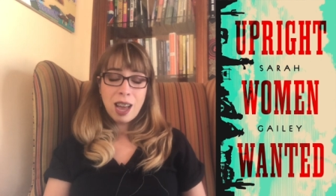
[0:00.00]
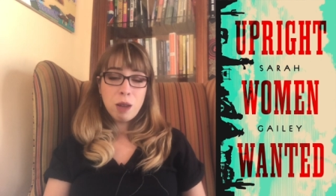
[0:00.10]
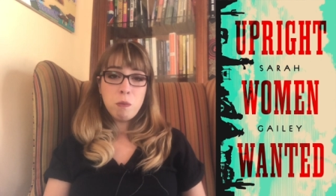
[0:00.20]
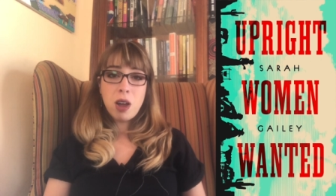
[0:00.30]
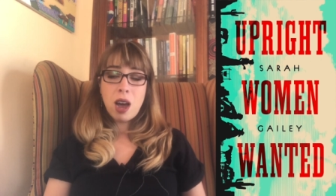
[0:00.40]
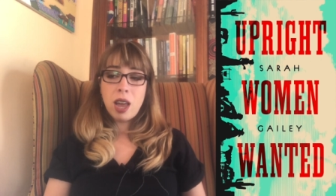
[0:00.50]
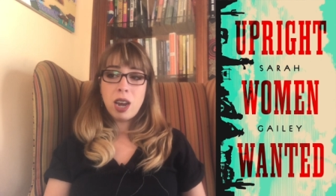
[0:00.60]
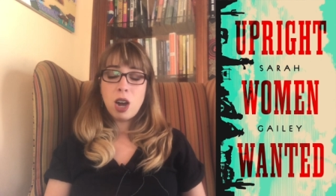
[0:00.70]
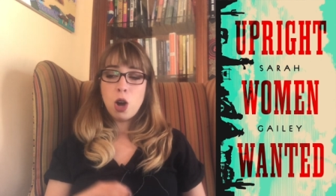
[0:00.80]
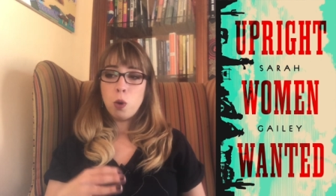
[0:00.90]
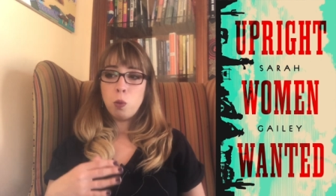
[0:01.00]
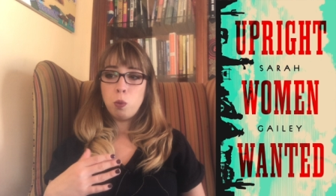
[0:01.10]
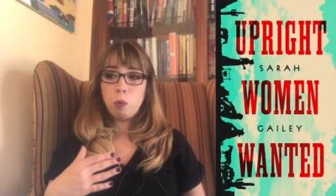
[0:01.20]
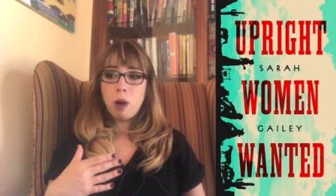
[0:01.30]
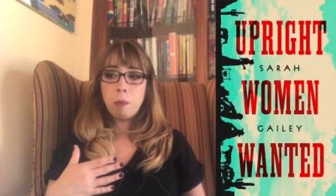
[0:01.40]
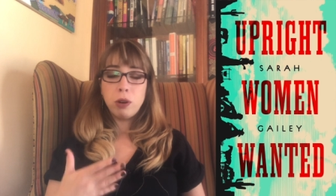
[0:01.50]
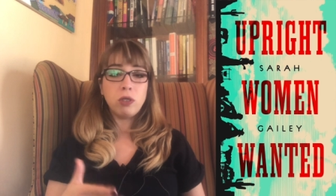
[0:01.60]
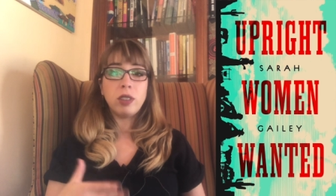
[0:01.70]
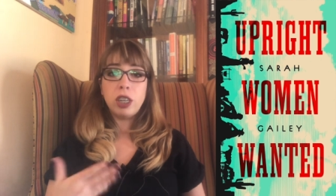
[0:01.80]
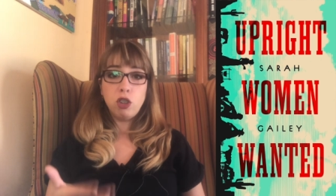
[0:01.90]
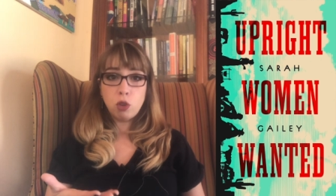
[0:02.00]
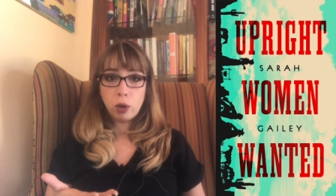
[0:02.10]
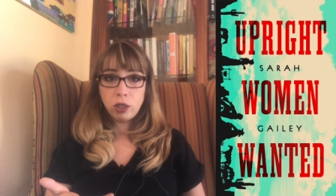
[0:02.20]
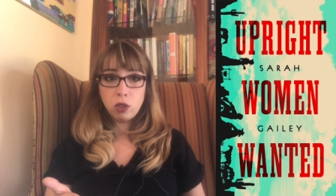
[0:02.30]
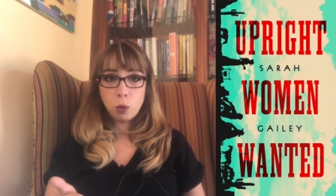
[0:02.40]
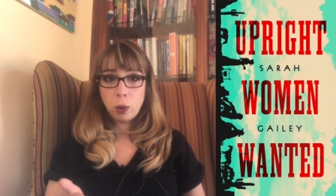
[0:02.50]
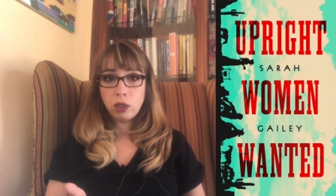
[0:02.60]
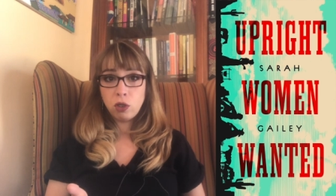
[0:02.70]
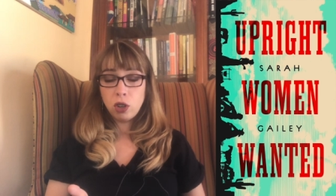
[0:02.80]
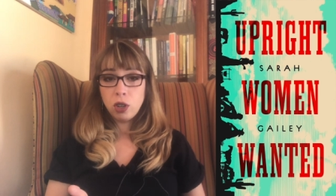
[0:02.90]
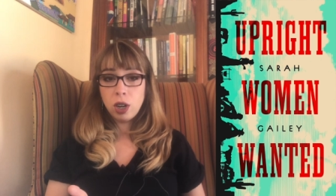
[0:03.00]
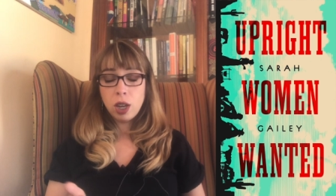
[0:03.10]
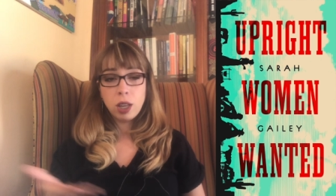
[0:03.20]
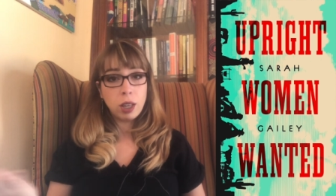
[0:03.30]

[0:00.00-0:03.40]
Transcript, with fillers: I am not a, a person that enjoys the Western